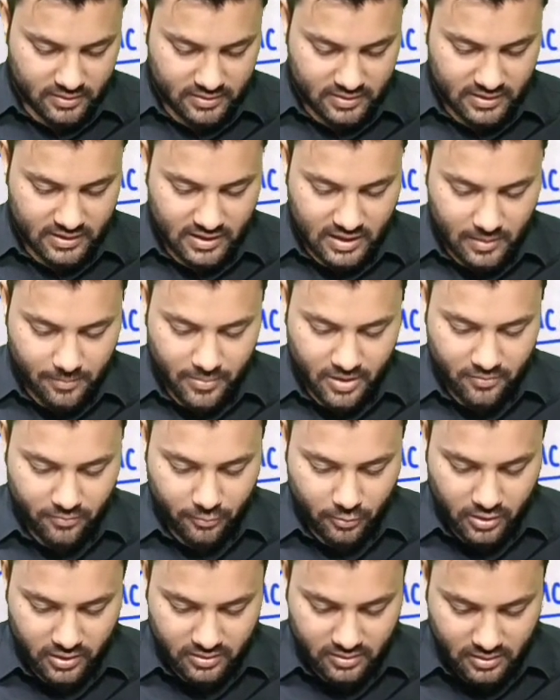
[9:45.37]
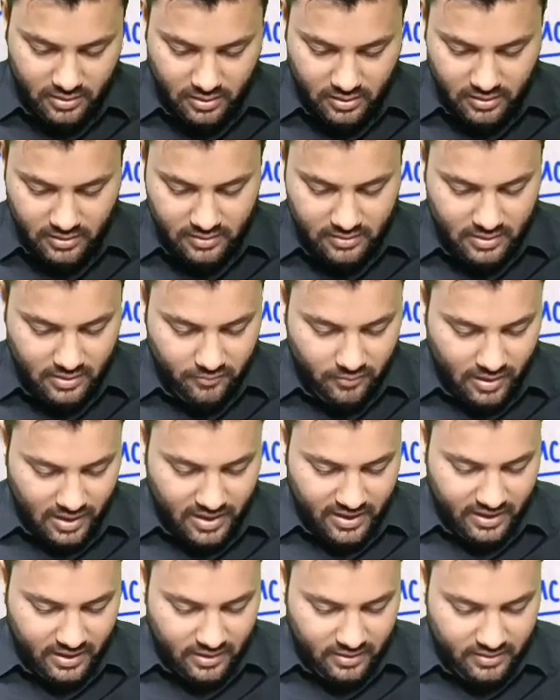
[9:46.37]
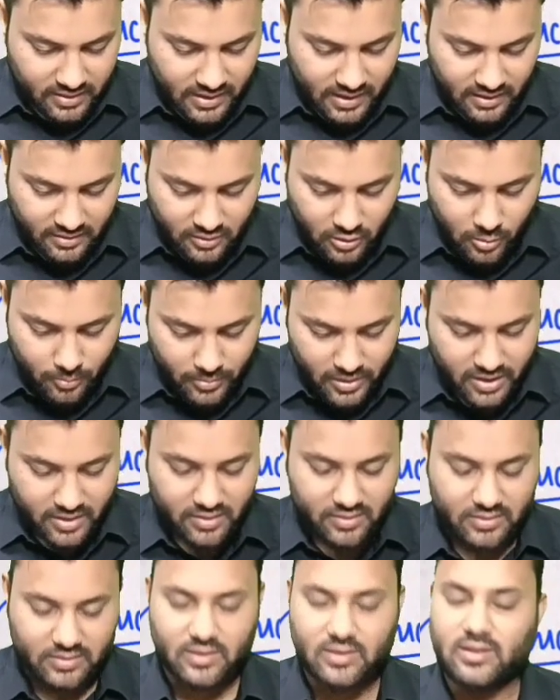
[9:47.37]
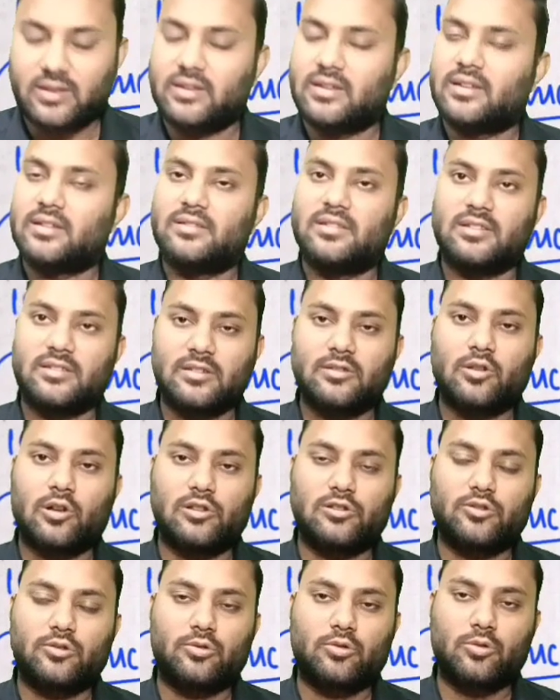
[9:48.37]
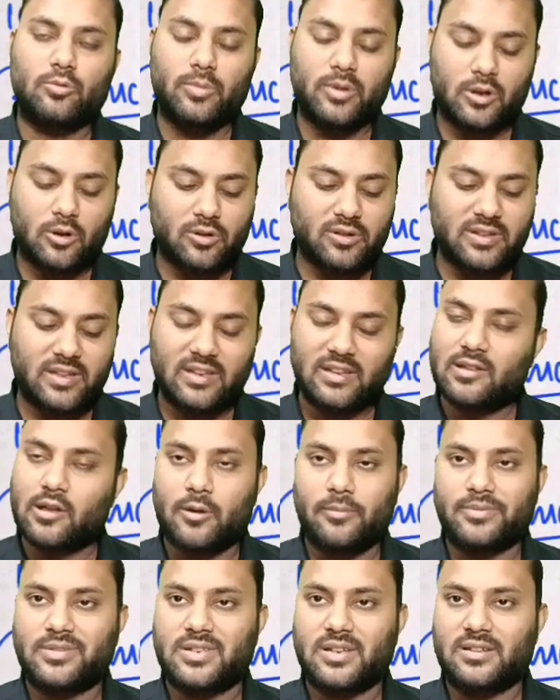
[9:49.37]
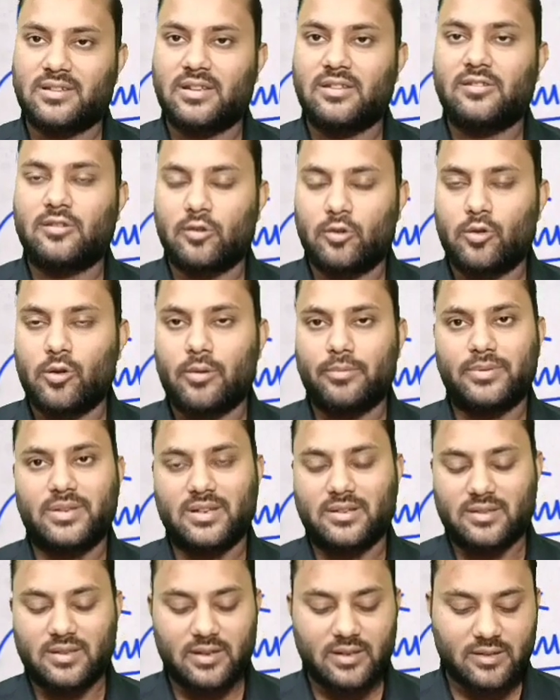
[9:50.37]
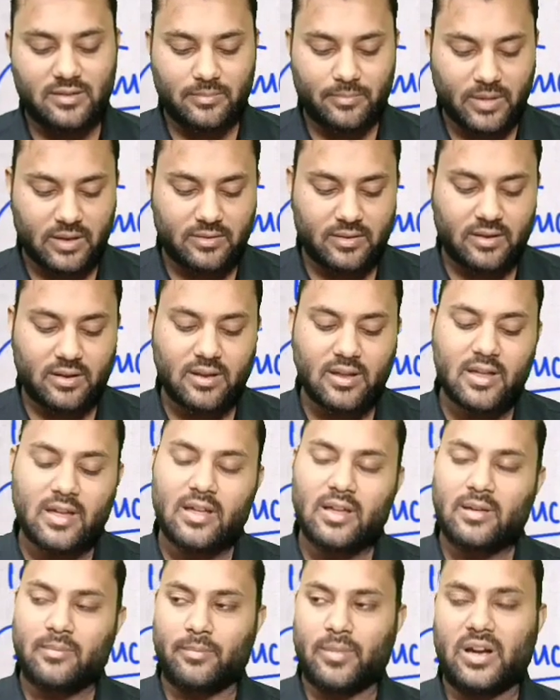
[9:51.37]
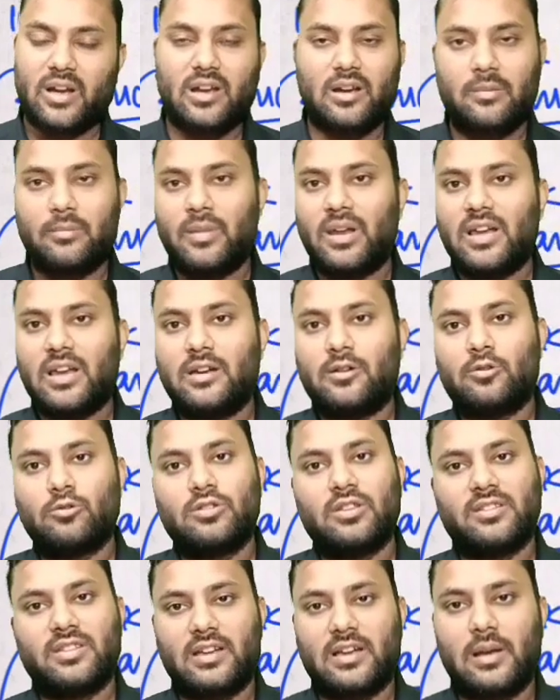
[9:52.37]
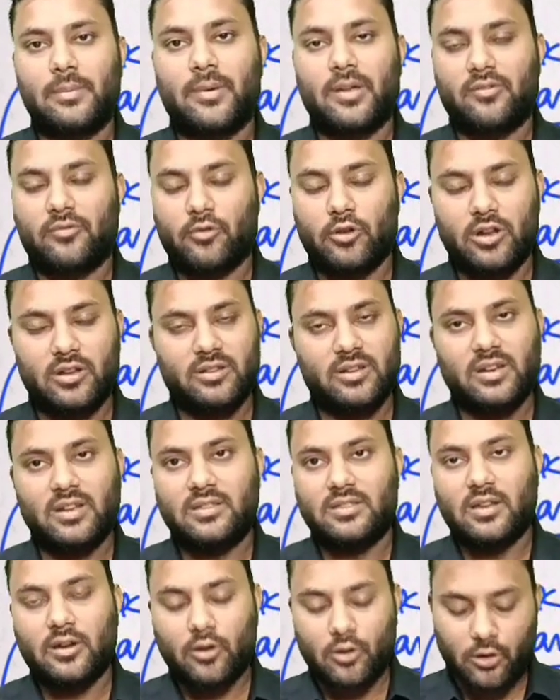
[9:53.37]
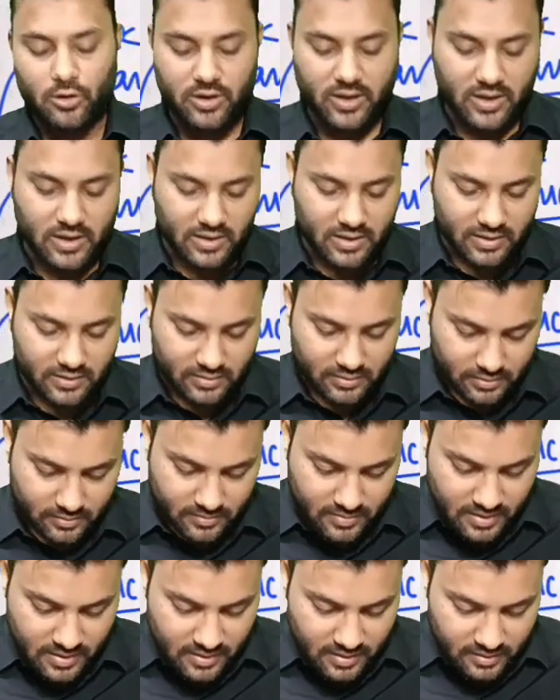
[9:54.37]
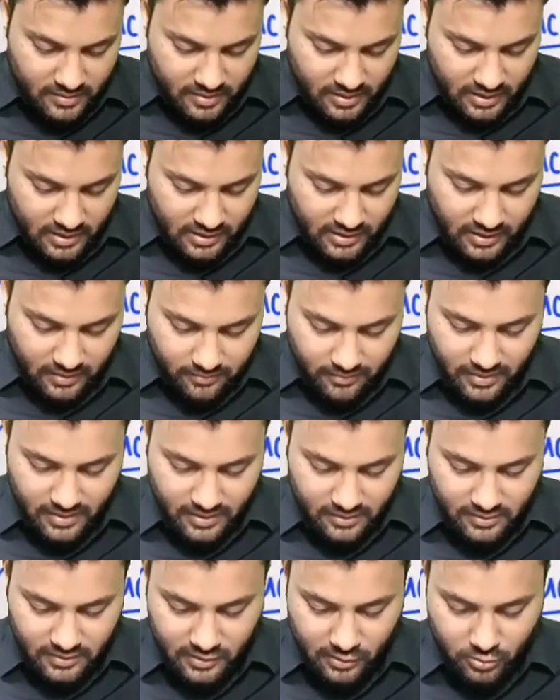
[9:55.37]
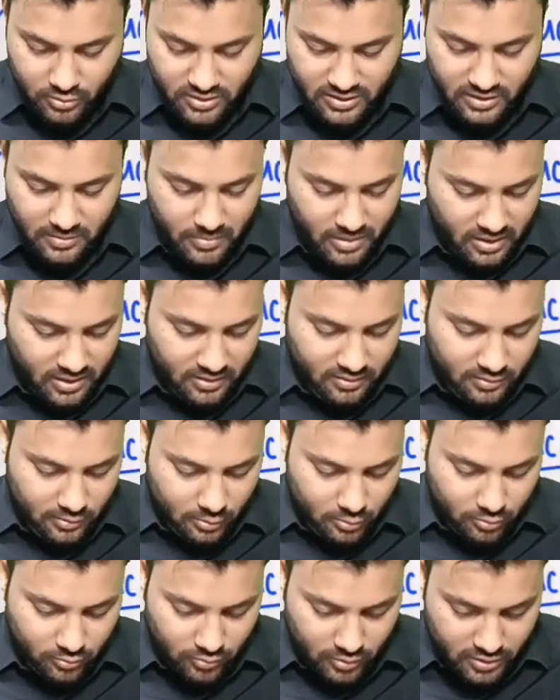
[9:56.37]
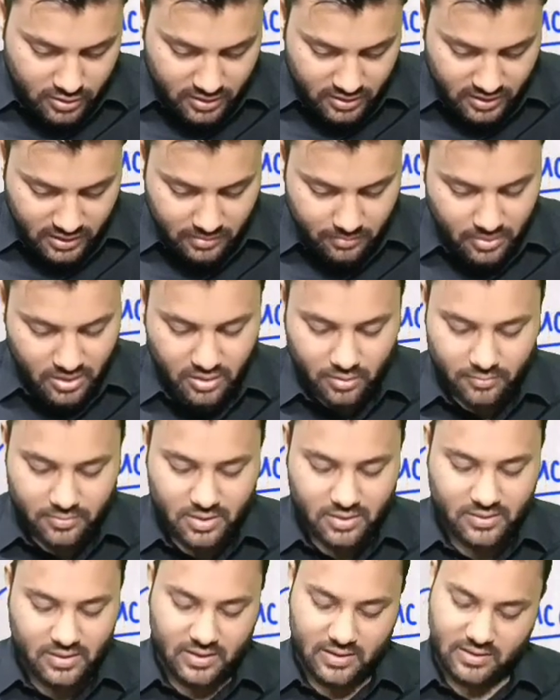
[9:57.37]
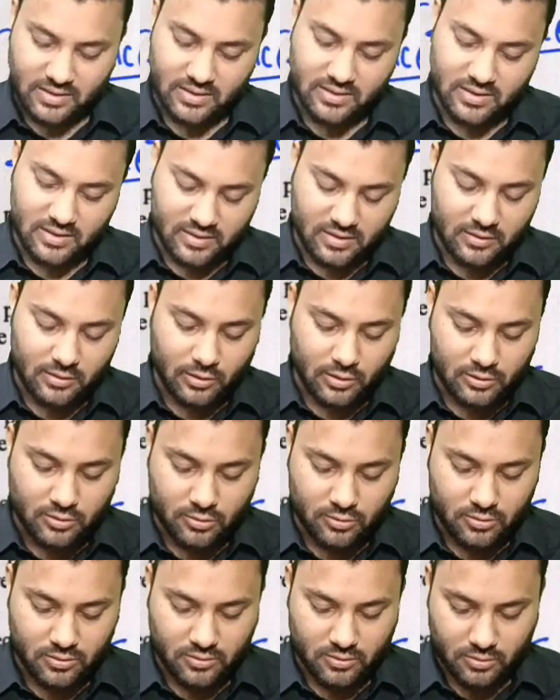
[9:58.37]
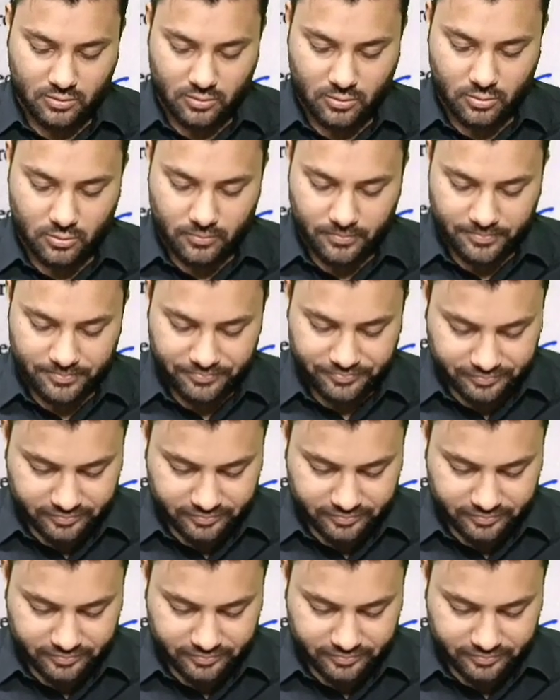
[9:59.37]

Cecal perforation is a well recognized complication. Yes, this is also true because there is a obstruction, pseudo obstruction is present, but it may lead to the cecal perforation in the chronic condition. Intravenous neostigmine is used for the treatment of this condition. This is also true.